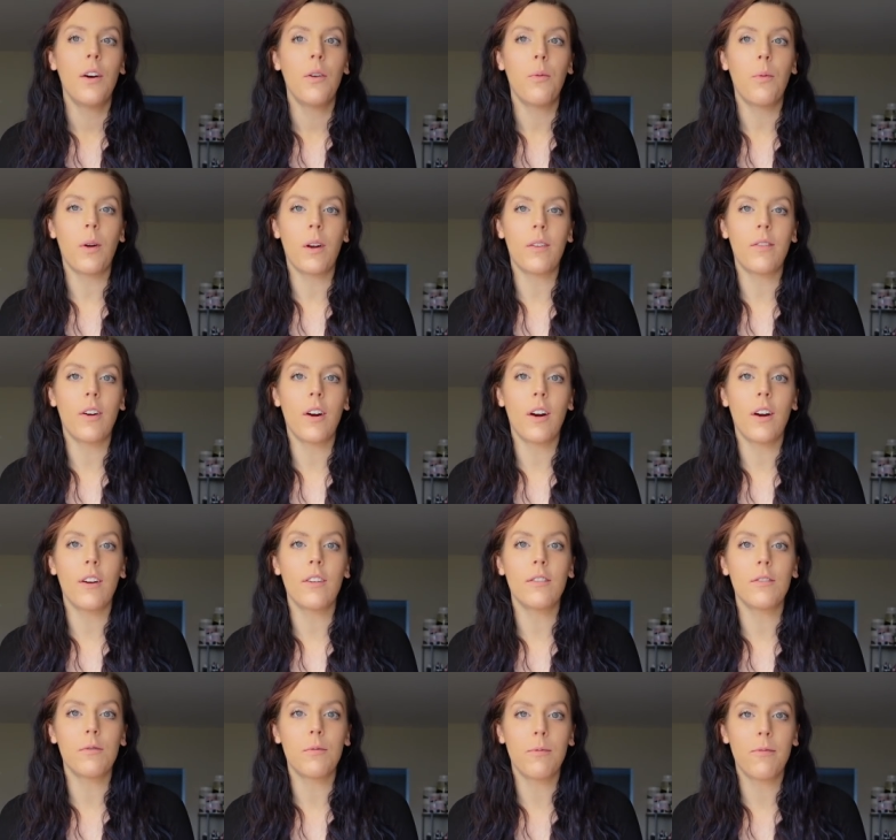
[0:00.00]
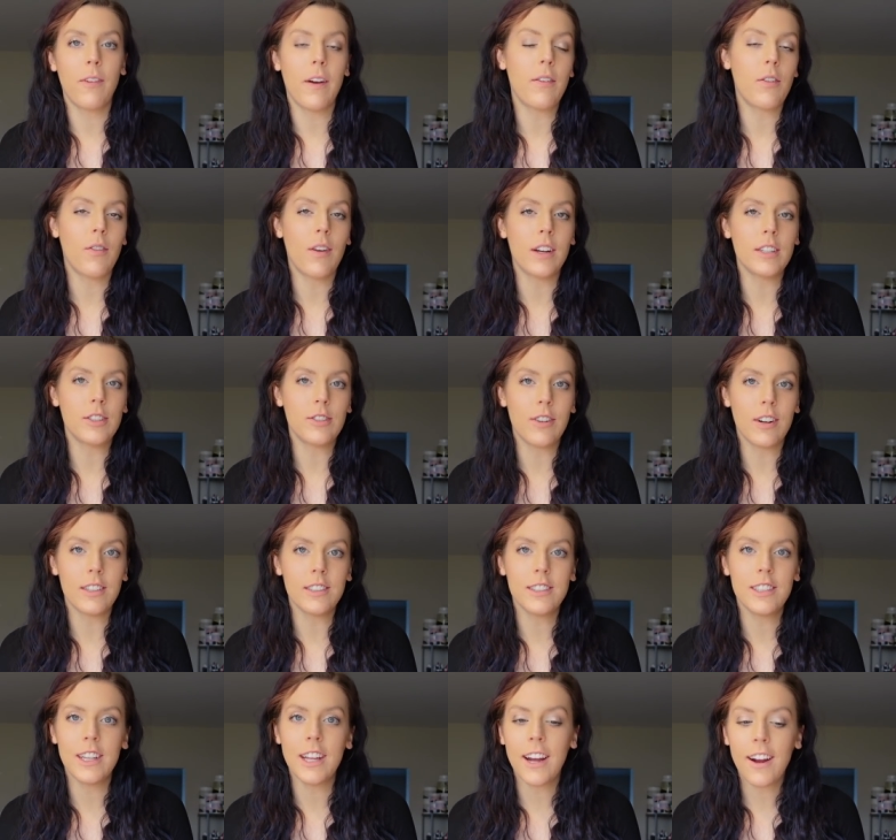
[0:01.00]
one of our favorite
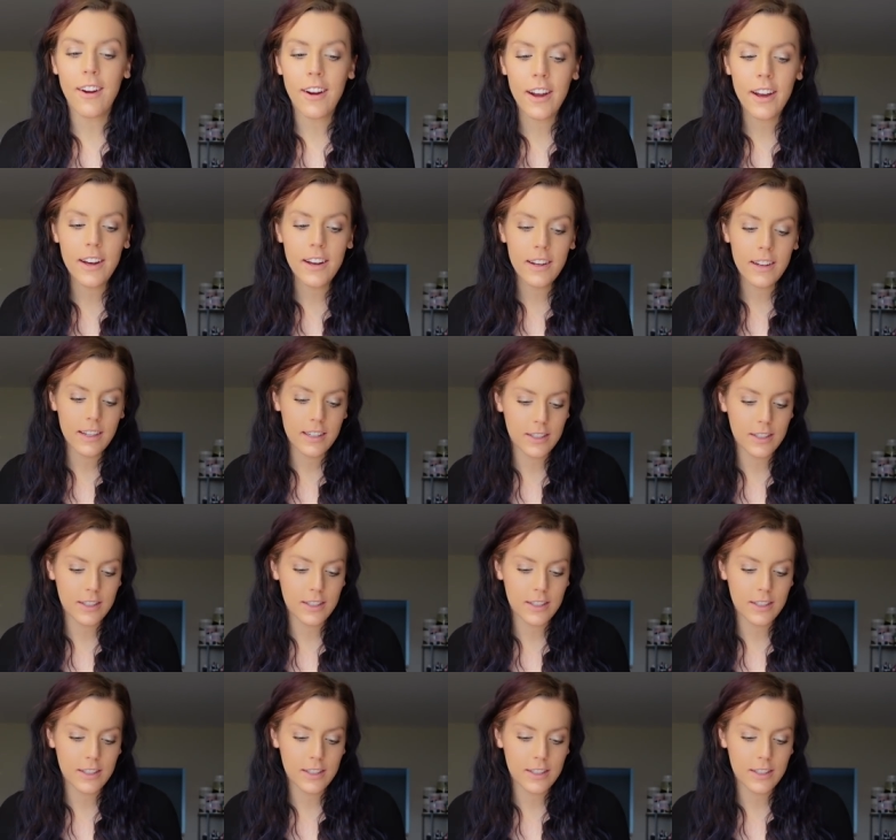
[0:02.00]
restaurants in the area.